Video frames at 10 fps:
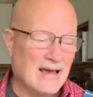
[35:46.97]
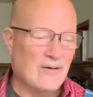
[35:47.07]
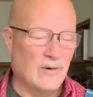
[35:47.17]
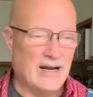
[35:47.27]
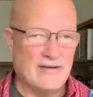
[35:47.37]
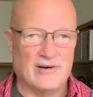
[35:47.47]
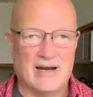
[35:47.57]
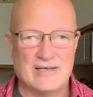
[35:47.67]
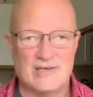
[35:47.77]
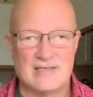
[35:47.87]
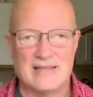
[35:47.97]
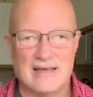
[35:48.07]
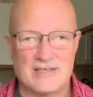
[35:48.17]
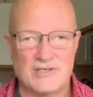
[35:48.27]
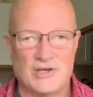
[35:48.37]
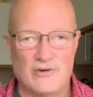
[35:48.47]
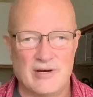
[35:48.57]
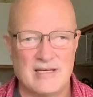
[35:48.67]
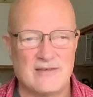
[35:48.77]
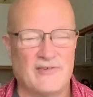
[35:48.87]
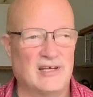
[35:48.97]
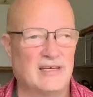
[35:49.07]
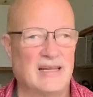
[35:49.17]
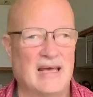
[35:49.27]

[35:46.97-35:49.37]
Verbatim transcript: Whatever. I just, it's curious, fun,